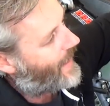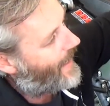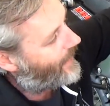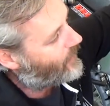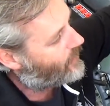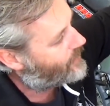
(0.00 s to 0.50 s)

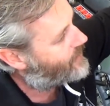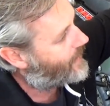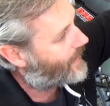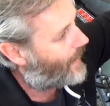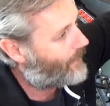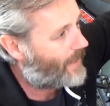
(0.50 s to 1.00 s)
Had it all
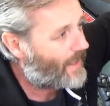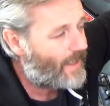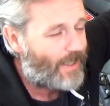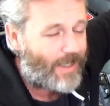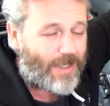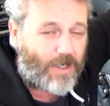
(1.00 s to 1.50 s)
stickered up,
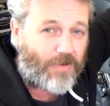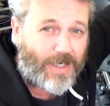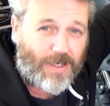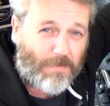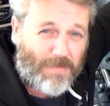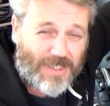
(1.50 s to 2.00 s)
and I
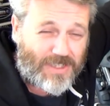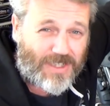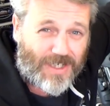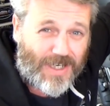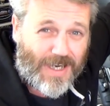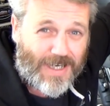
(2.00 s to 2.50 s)
reckon it must
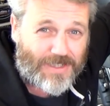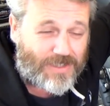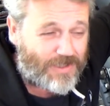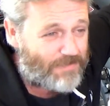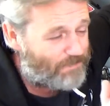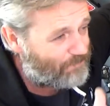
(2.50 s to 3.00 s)
have
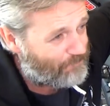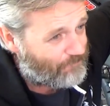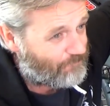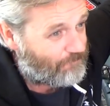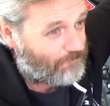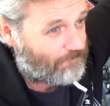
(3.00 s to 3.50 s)
lasted,
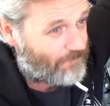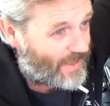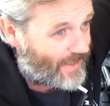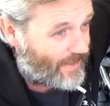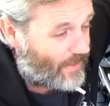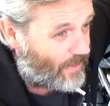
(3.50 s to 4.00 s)

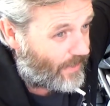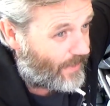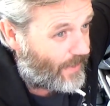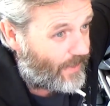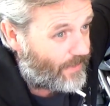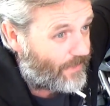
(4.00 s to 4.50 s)
I don't
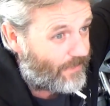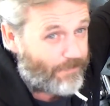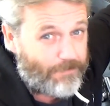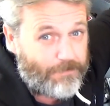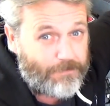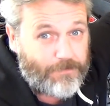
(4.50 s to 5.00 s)
know,
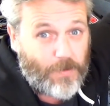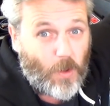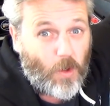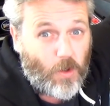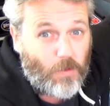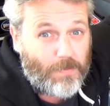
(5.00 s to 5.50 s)

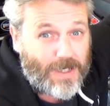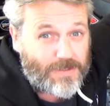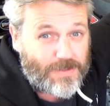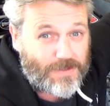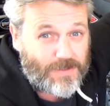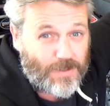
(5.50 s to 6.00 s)
4
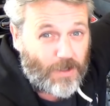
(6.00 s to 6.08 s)
months.